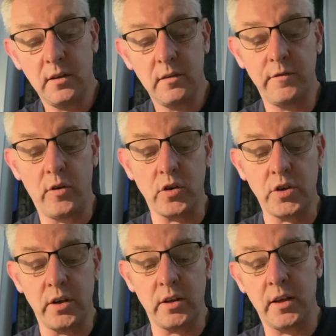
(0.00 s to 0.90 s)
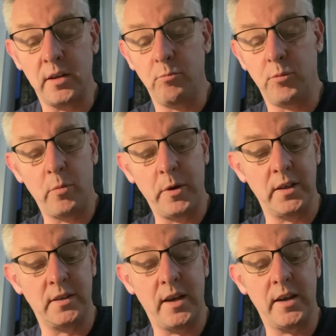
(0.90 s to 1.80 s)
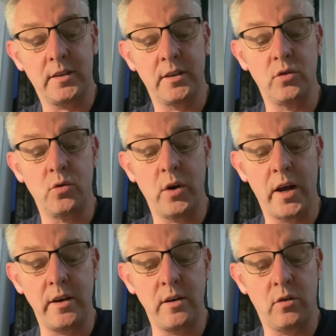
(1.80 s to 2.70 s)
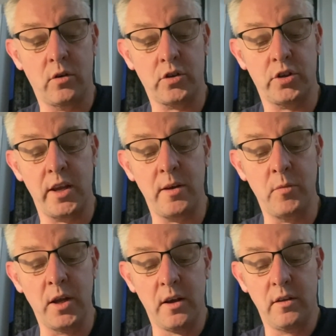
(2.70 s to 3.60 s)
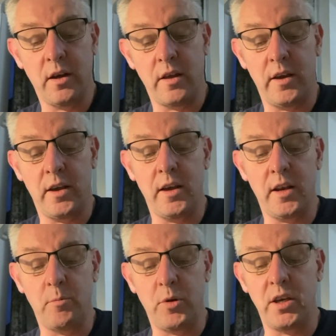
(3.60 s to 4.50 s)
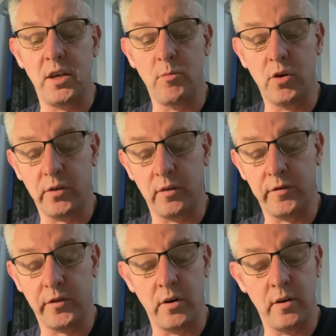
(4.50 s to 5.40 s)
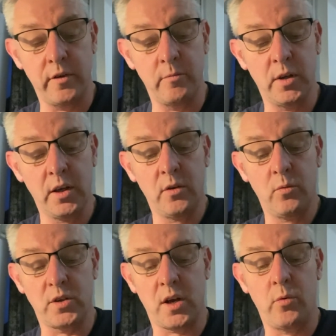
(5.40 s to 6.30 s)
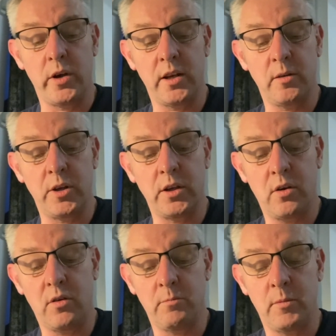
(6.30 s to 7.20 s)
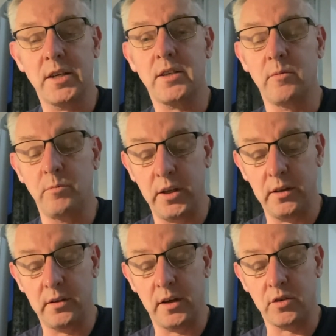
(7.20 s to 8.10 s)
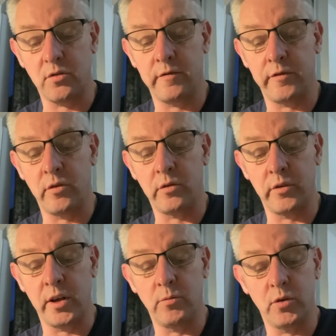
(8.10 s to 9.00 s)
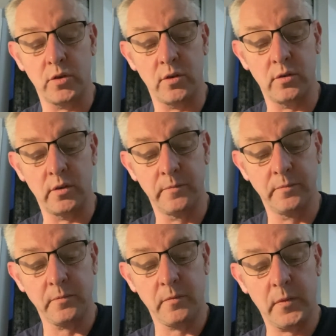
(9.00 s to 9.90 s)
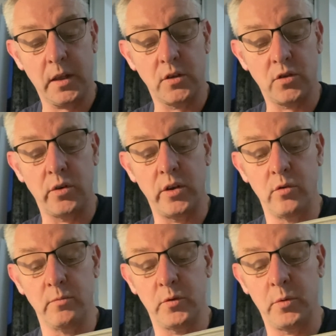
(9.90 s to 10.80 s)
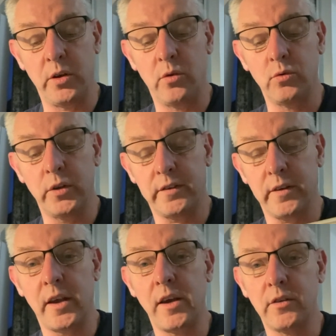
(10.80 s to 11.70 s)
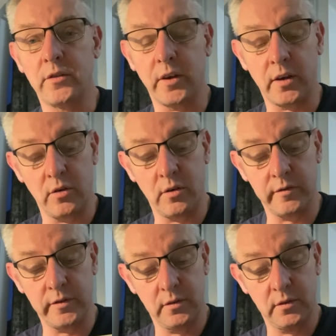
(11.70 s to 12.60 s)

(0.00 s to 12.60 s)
Fortunately, Bobby detected no hint or shame that the hairy behemoth in front of him was aware he'd been caught masturbating to a soft rock rainbow song. So he opened with the only thing he could think of.